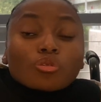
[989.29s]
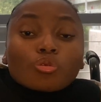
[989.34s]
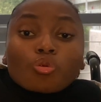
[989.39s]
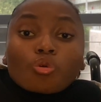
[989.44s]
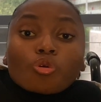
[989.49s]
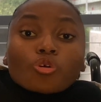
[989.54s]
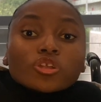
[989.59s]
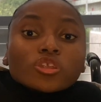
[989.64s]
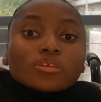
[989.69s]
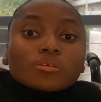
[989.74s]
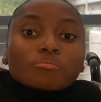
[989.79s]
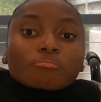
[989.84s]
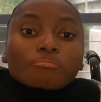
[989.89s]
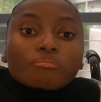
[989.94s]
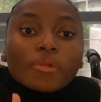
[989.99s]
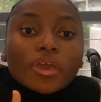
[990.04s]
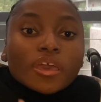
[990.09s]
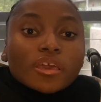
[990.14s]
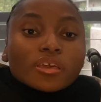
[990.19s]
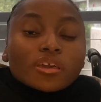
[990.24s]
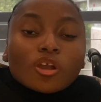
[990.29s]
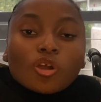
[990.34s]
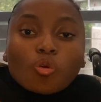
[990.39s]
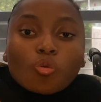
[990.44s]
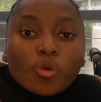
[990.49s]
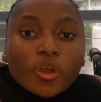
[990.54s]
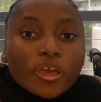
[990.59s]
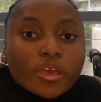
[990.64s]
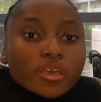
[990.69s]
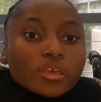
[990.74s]
Lord, make a
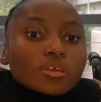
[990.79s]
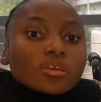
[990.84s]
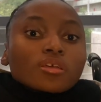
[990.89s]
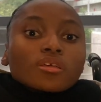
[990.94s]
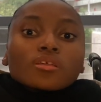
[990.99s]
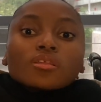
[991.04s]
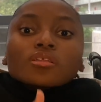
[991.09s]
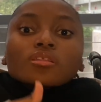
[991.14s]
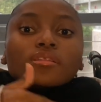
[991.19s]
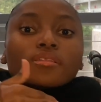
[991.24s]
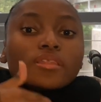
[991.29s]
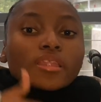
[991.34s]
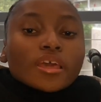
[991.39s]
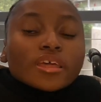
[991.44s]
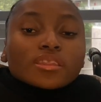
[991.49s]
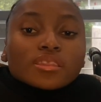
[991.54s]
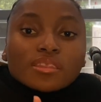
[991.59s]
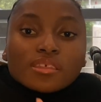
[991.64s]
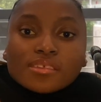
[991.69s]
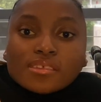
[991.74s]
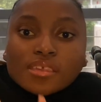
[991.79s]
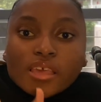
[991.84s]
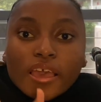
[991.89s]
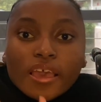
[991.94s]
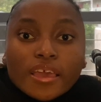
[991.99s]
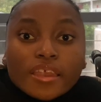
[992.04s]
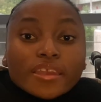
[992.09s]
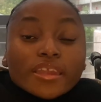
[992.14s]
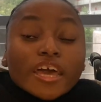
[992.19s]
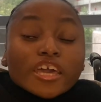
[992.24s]
way. Let this
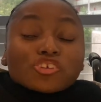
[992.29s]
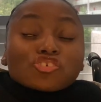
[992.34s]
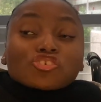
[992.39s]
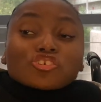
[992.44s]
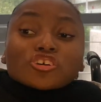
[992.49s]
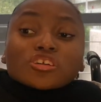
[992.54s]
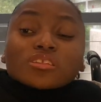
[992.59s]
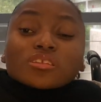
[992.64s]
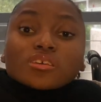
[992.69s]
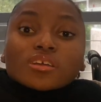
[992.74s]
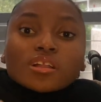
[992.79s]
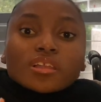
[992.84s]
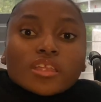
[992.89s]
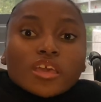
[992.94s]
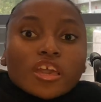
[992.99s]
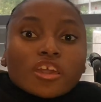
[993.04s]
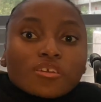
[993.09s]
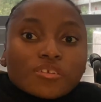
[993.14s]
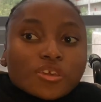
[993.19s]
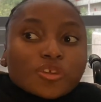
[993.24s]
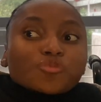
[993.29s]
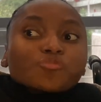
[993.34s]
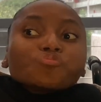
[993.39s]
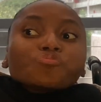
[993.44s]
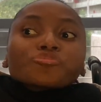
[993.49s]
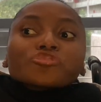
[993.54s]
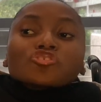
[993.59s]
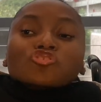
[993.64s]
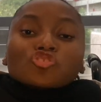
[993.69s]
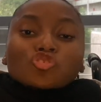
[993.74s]
end. Like, she started declaring.
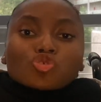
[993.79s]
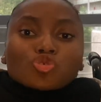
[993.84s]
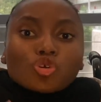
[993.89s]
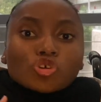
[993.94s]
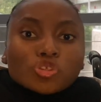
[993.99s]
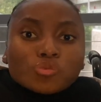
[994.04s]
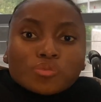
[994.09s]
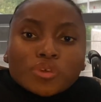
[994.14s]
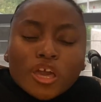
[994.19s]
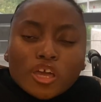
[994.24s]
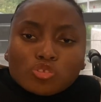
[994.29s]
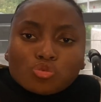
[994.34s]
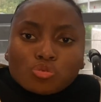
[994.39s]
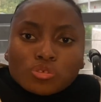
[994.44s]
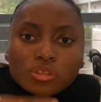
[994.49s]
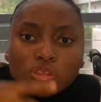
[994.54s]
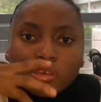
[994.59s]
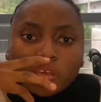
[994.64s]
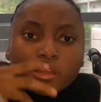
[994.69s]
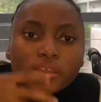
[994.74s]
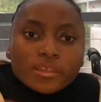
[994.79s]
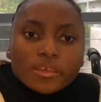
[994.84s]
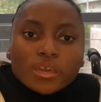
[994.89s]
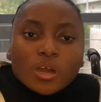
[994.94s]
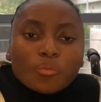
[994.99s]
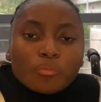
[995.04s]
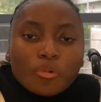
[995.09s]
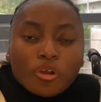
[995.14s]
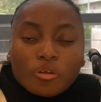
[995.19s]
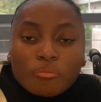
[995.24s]
She taught me how to
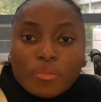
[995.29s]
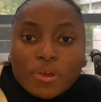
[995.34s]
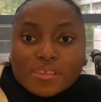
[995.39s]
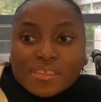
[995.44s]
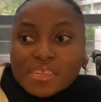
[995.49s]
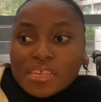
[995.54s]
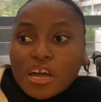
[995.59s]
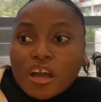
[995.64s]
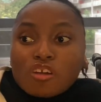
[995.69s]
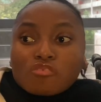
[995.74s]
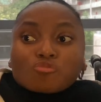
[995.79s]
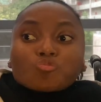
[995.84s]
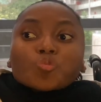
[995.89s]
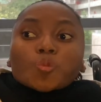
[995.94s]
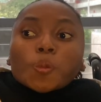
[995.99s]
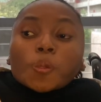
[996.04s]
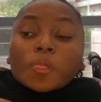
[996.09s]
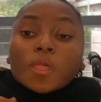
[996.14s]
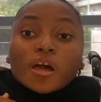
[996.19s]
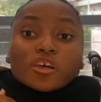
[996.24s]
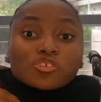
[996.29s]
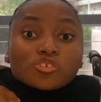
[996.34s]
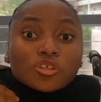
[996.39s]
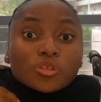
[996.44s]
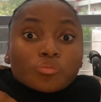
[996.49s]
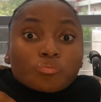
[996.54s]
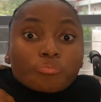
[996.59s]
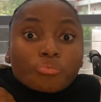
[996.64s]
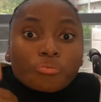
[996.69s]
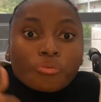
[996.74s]
declare upon myself. I
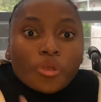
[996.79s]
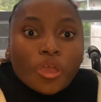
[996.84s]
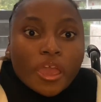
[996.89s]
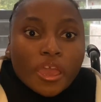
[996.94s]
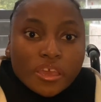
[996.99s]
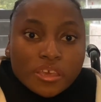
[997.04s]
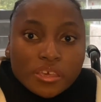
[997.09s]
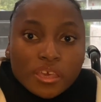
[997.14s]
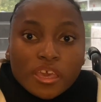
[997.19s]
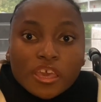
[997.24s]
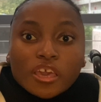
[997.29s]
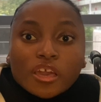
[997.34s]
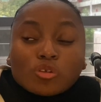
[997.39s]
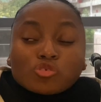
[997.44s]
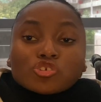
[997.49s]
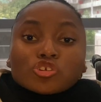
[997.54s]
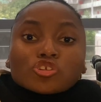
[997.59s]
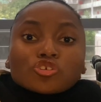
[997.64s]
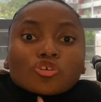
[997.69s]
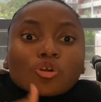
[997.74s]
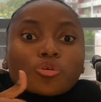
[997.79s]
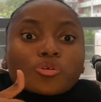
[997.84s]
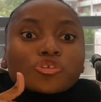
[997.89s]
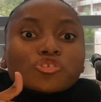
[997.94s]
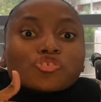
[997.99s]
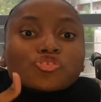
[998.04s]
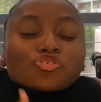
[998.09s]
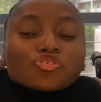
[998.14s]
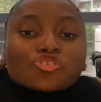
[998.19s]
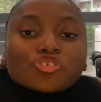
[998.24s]
started praying, started
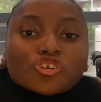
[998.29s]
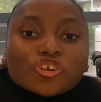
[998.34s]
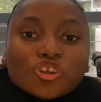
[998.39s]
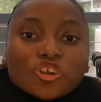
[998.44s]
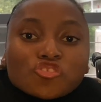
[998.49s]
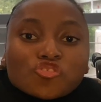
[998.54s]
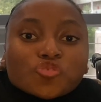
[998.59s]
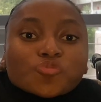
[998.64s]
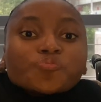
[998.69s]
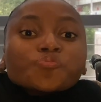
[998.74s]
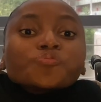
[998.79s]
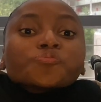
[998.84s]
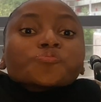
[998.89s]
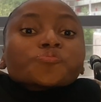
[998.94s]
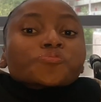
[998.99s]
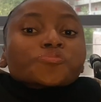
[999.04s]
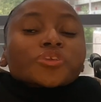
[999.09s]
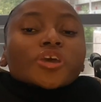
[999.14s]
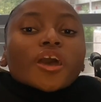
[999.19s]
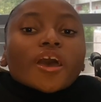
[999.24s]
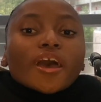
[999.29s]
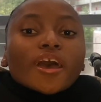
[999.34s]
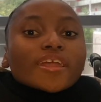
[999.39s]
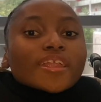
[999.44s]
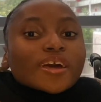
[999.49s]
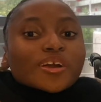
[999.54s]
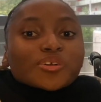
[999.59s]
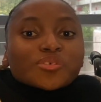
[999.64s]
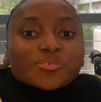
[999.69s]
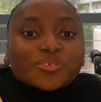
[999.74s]
going to church. And
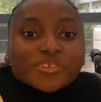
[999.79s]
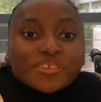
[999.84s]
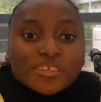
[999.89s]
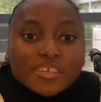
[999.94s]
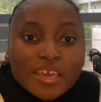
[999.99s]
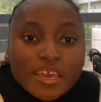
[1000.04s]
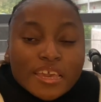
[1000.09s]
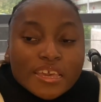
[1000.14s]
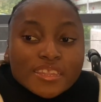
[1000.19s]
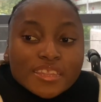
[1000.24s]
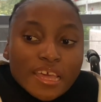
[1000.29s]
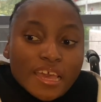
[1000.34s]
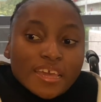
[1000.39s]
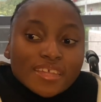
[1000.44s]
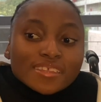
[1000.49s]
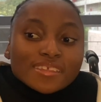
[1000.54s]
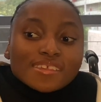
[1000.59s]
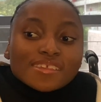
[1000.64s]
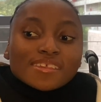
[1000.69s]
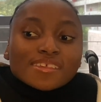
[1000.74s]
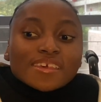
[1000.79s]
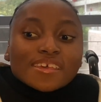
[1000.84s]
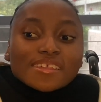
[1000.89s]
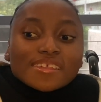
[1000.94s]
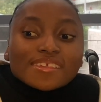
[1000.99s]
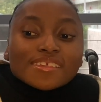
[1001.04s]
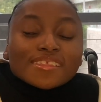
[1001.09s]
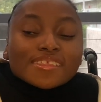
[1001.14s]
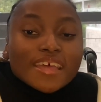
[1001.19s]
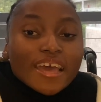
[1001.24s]
I could say that
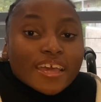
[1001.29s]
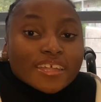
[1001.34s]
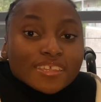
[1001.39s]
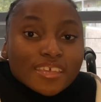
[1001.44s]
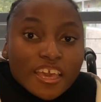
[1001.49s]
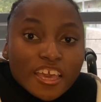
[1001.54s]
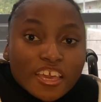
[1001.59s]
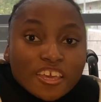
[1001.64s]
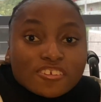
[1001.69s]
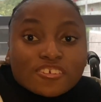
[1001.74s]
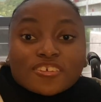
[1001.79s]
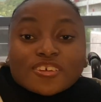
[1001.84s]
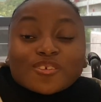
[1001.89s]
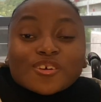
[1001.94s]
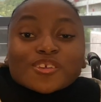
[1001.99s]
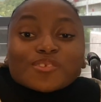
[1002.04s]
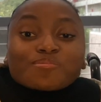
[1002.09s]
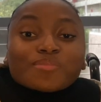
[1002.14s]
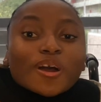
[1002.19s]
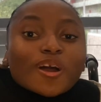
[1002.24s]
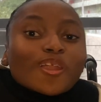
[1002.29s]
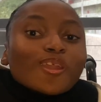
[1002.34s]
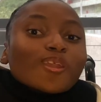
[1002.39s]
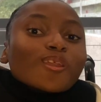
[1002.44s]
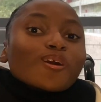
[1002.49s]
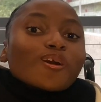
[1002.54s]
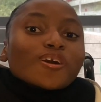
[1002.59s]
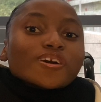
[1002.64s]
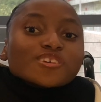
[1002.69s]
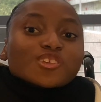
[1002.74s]
since that age, it was my
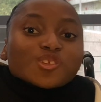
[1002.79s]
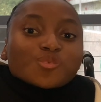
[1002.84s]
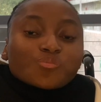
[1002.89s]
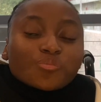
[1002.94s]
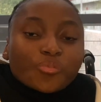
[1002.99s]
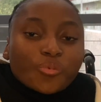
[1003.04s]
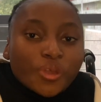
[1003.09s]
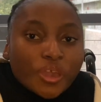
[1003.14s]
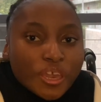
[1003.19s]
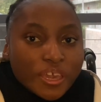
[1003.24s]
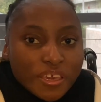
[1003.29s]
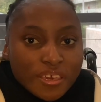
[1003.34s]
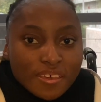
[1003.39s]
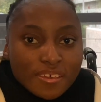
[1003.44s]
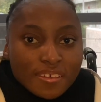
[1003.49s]
last break.